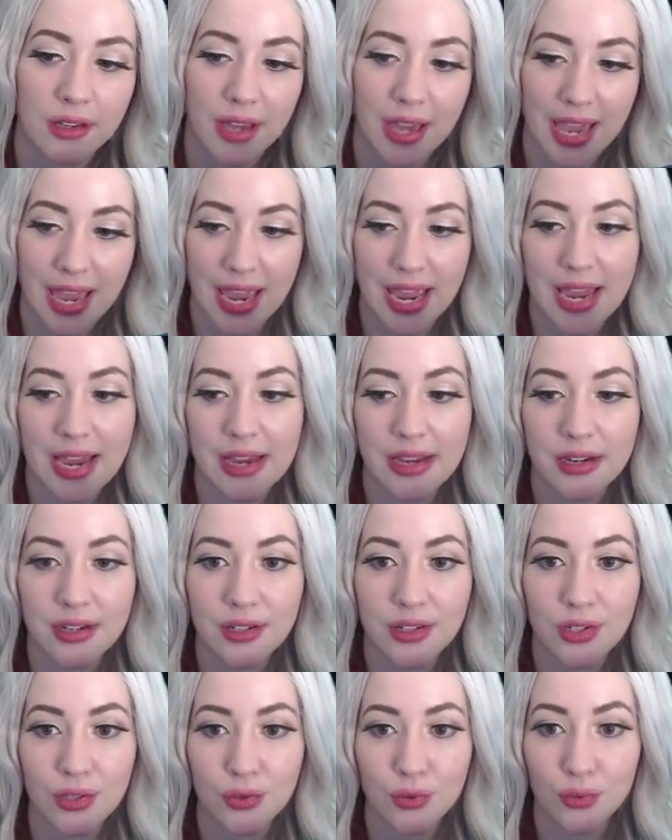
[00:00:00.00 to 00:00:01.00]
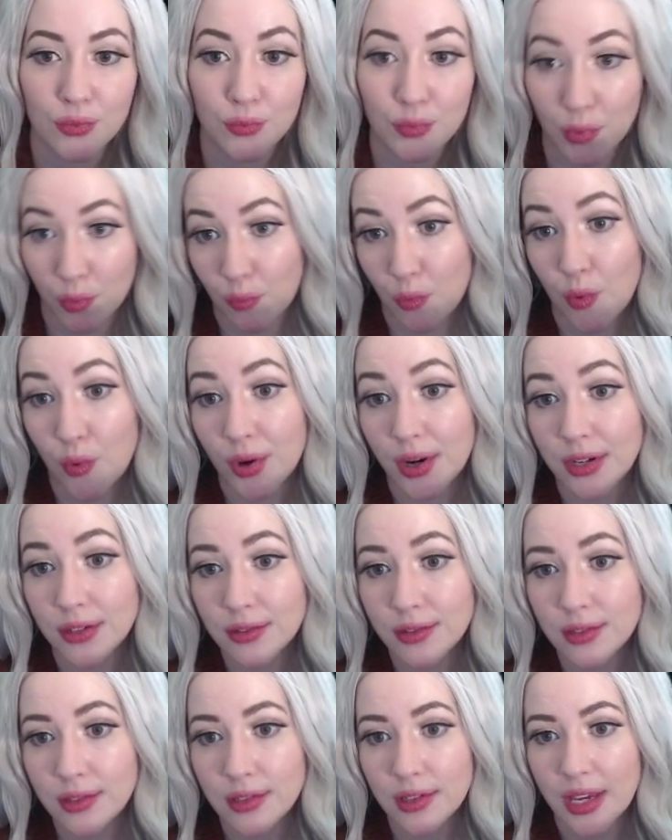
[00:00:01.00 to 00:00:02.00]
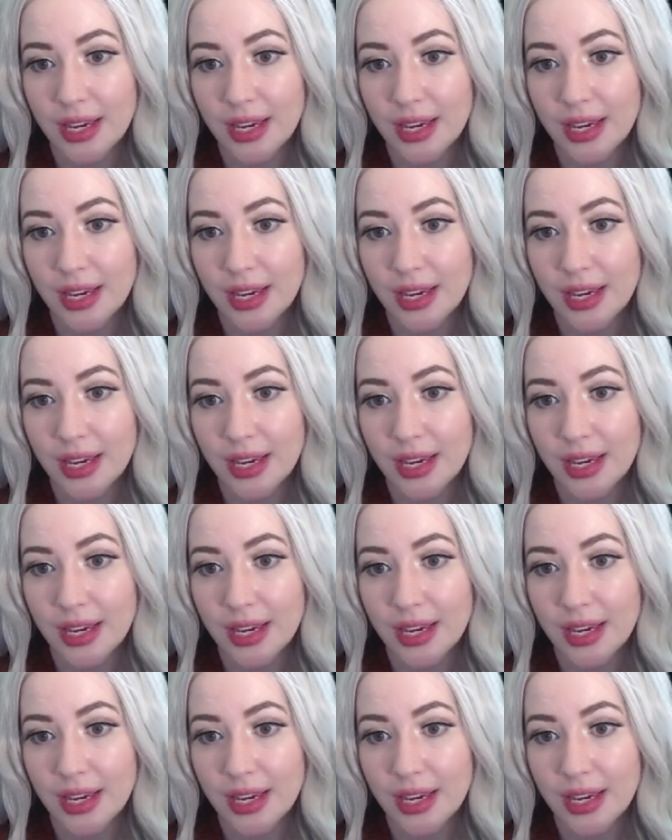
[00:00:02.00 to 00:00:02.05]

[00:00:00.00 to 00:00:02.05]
and rewards.